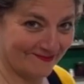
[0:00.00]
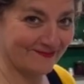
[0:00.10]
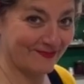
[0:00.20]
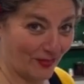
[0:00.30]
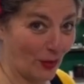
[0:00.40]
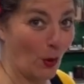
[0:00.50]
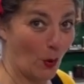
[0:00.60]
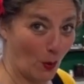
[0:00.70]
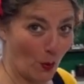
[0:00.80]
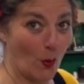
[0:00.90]
until
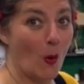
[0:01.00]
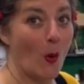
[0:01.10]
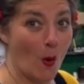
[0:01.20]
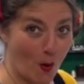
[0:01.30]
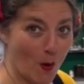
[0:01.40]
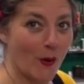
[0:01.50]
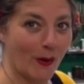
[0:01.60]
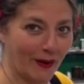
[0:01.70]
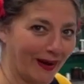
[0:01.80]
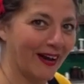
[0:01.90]
your canary got the
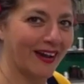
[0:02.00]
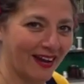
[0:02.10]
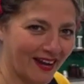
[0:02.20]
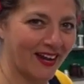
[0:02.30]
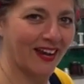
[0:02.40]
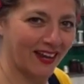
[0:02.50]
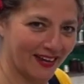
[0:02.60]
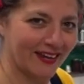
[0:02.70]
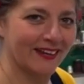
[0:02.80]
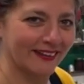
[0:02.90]
gist of the
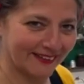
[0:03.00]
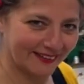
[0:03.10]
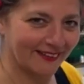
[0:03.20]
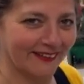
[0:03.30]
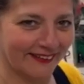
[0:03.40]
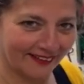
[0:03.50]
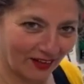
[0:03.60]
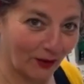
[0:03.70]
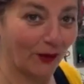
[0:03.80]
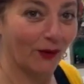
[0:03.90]
tune.
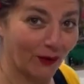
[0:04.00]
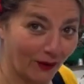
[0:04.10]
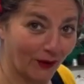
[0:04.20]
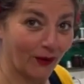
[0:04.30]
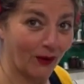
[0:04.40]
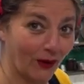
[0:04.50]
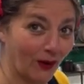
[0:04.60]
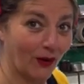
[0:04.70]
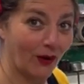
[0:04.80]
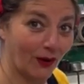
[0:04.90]
And we're not
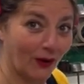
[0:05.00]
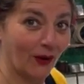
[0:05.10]
joking,